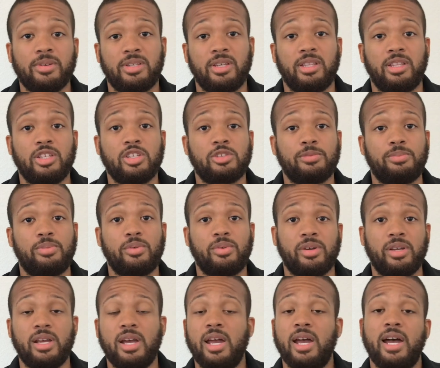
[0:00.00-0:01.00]
at this
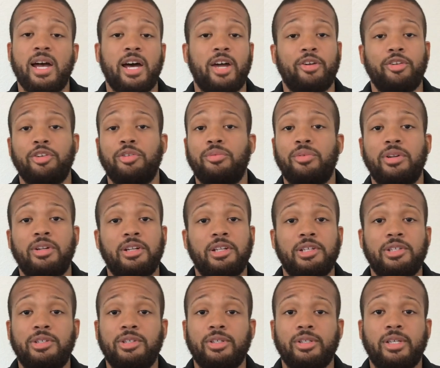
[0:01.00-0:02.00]
point. I don't know when it
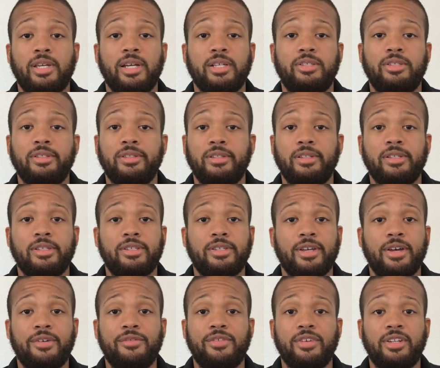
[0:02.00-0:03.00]
is you're catching this
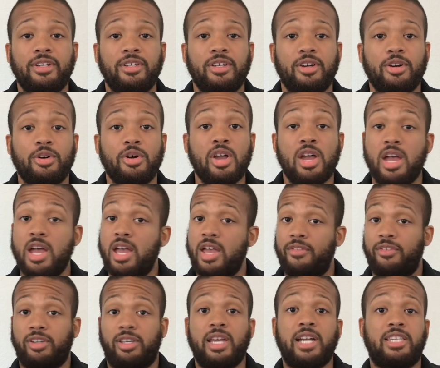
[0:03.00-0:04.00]
video. If
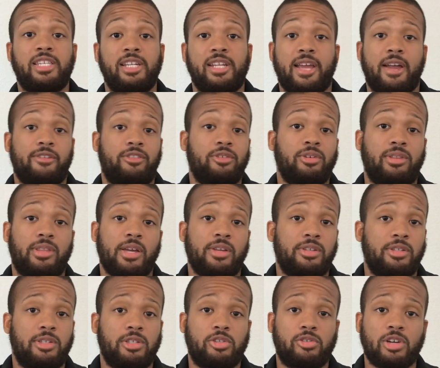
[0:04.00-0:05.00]
you're catching it after
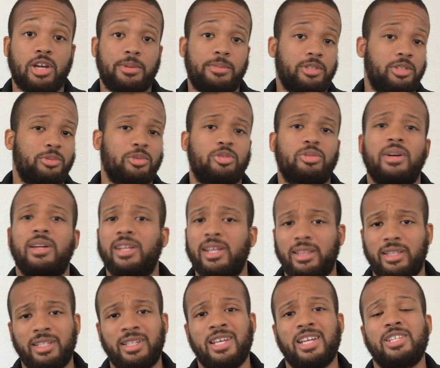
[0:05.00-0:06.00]
1,000 subscribers, then we're trying to hit
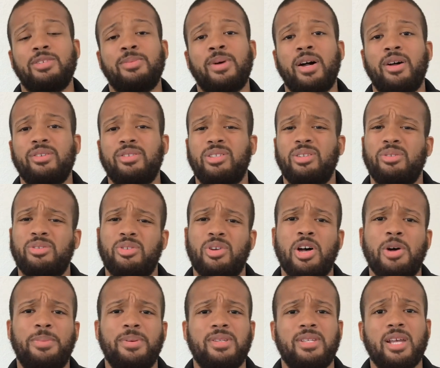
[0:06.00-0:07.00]
the next milestone, so
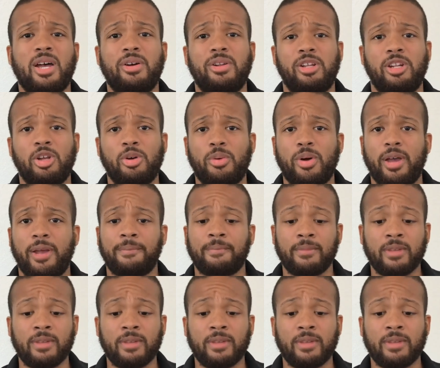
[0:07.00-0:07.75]
help us out anyway.